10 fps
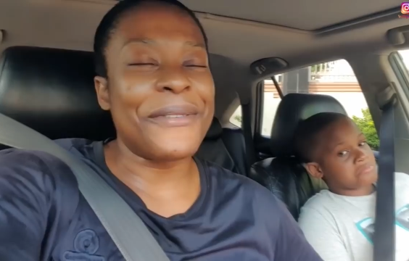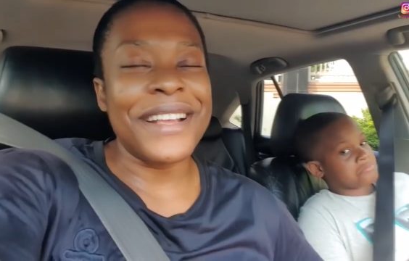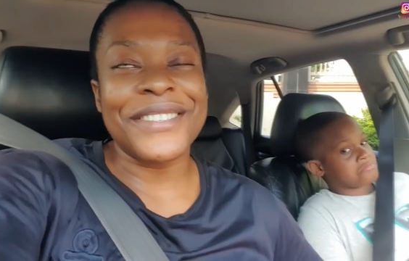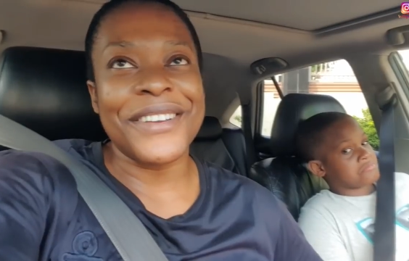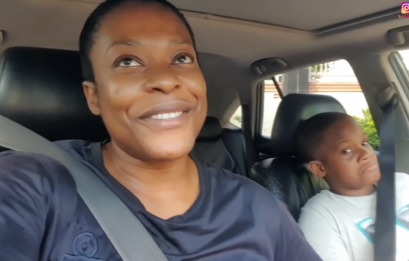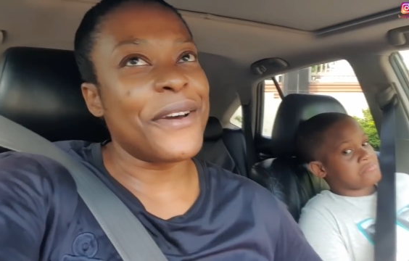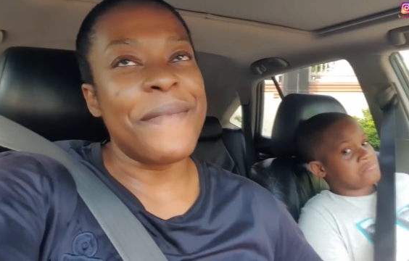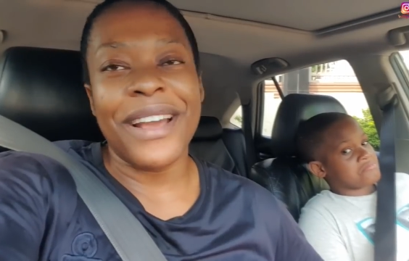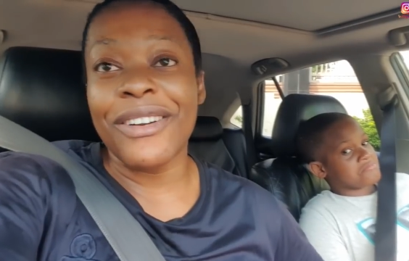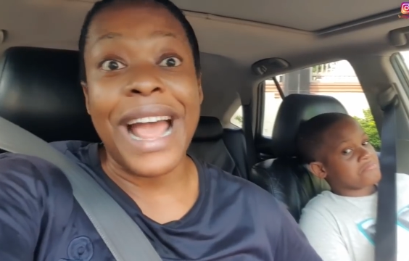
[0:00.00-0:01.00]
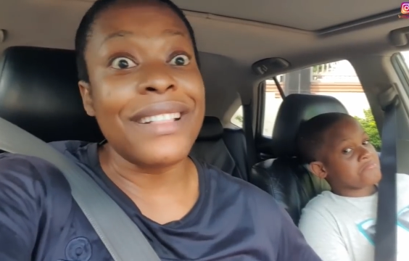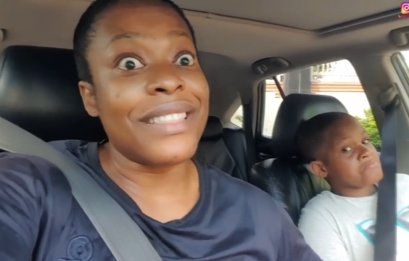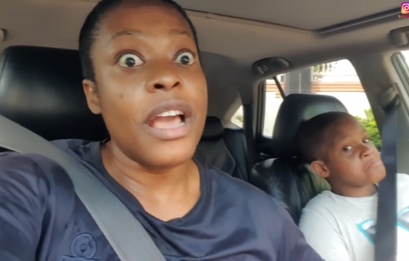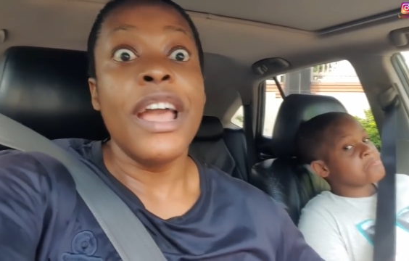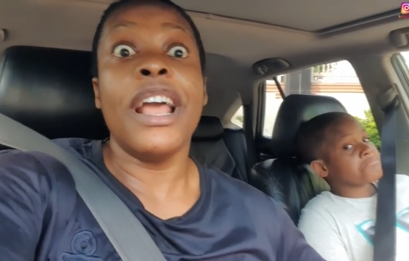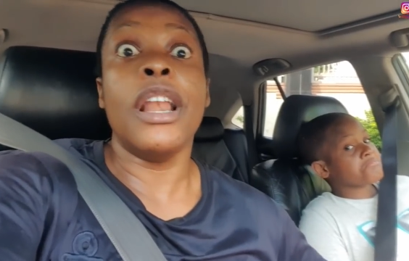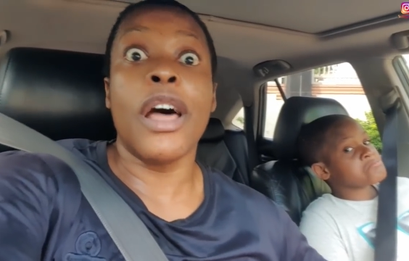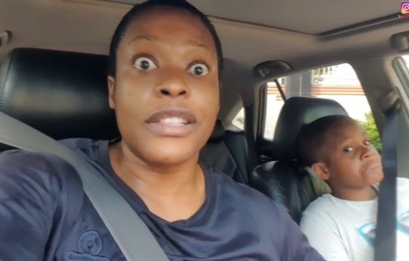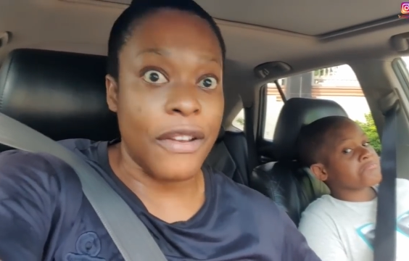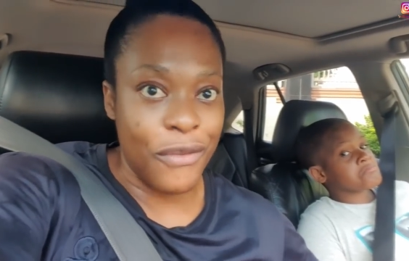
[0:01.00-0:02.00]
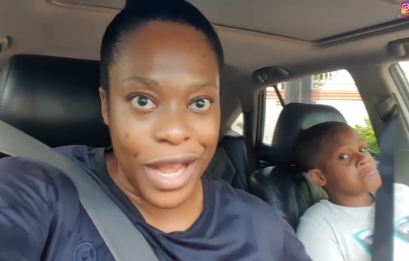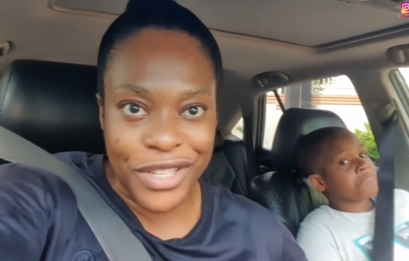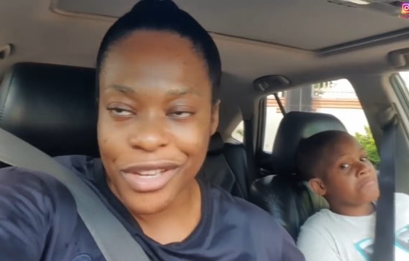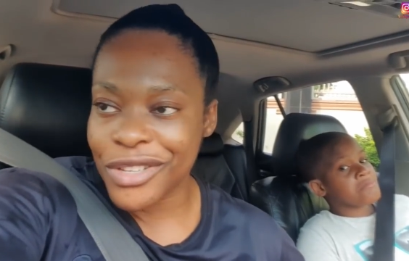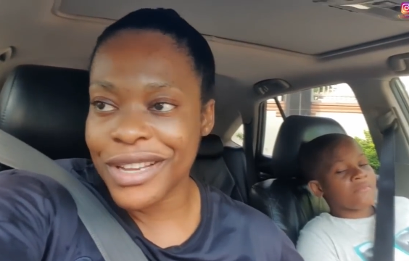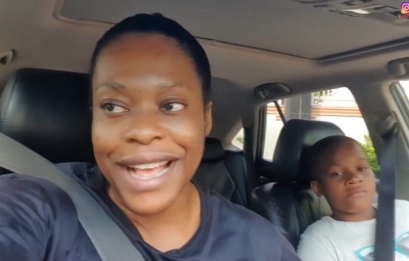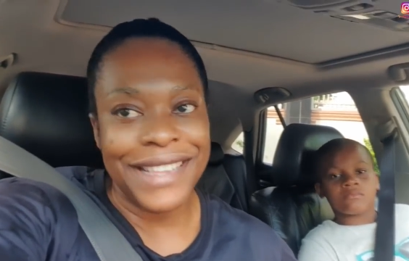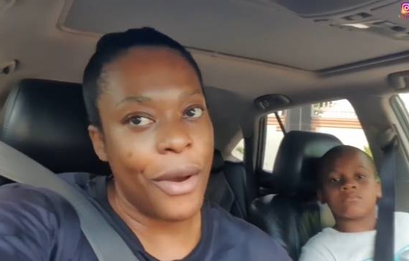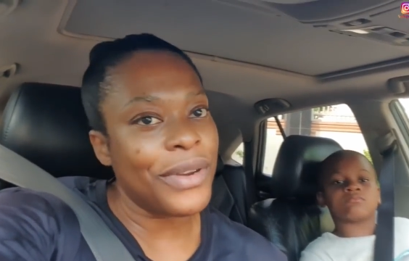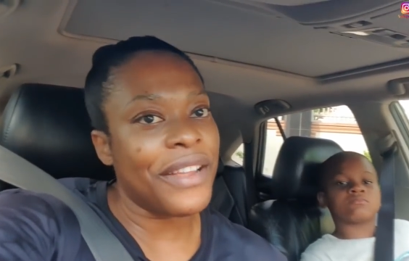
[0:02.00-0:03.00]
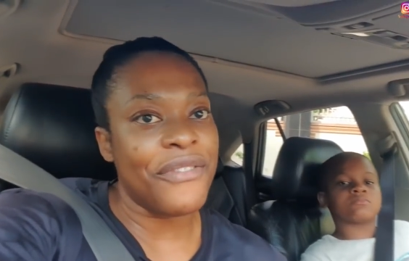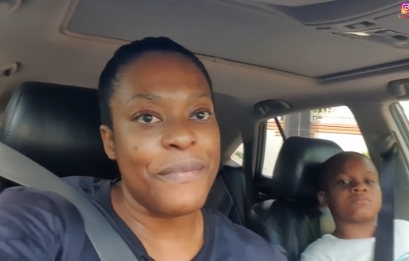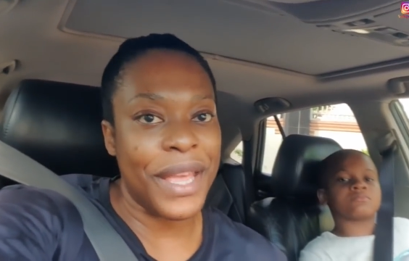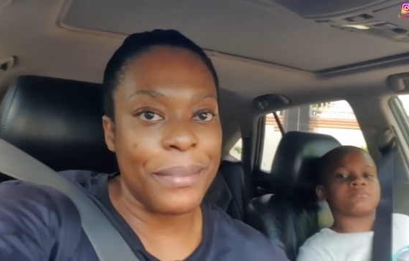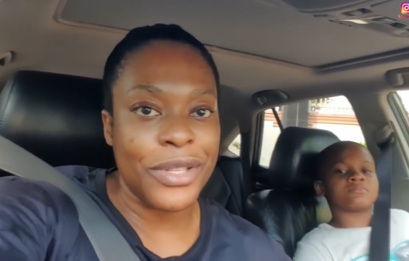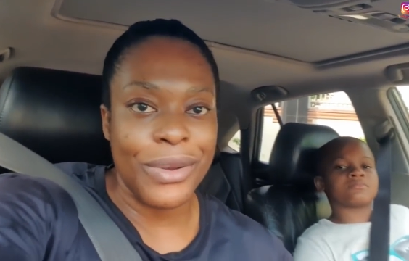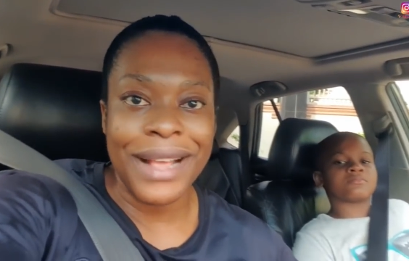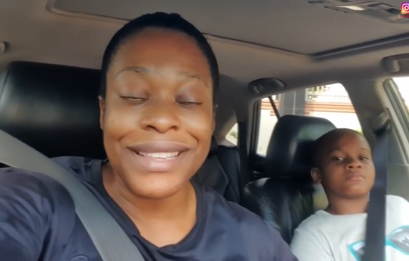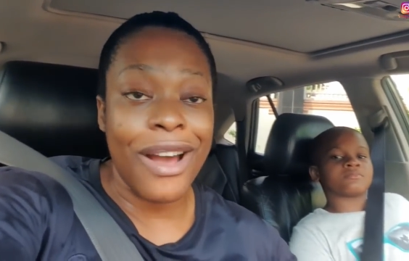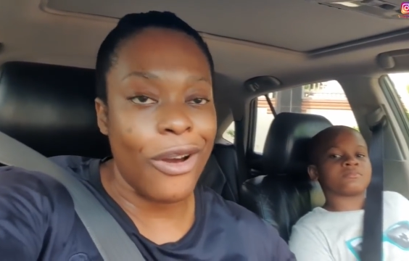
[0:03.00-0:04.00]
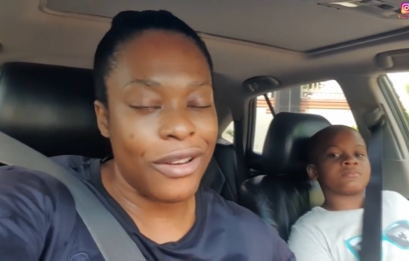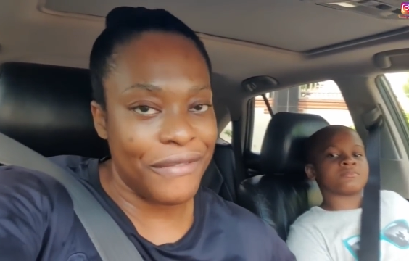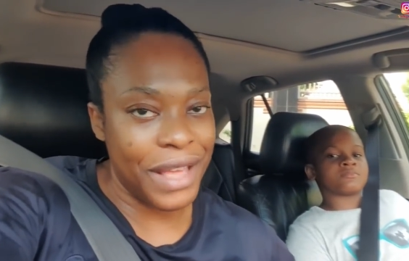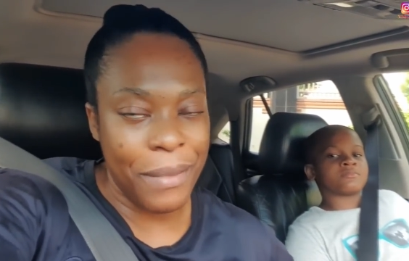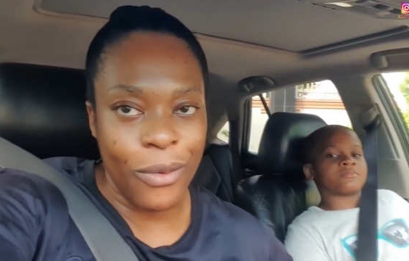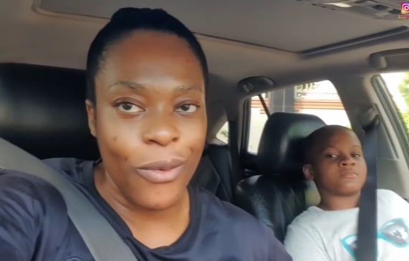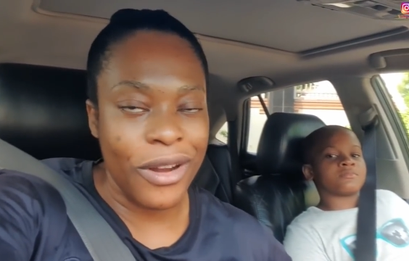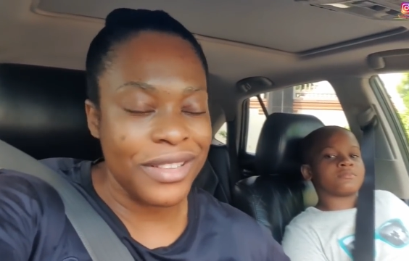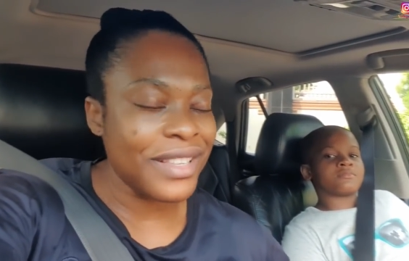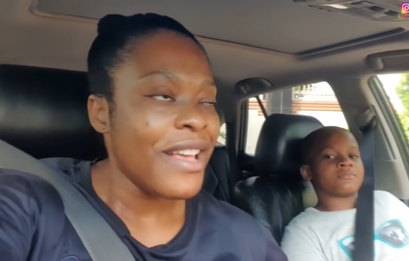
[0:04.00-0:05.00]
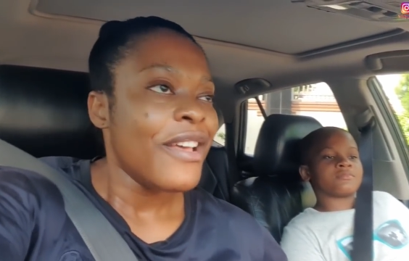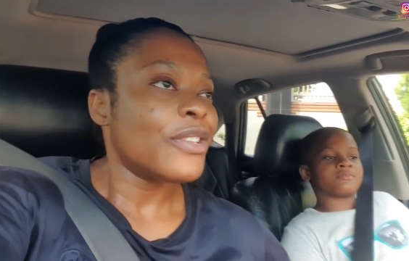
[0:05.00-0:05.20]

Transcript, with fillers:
Speaker 1: questions, oh my God, and a lot of questions, you guys, I won't even be able to answer all of them at once.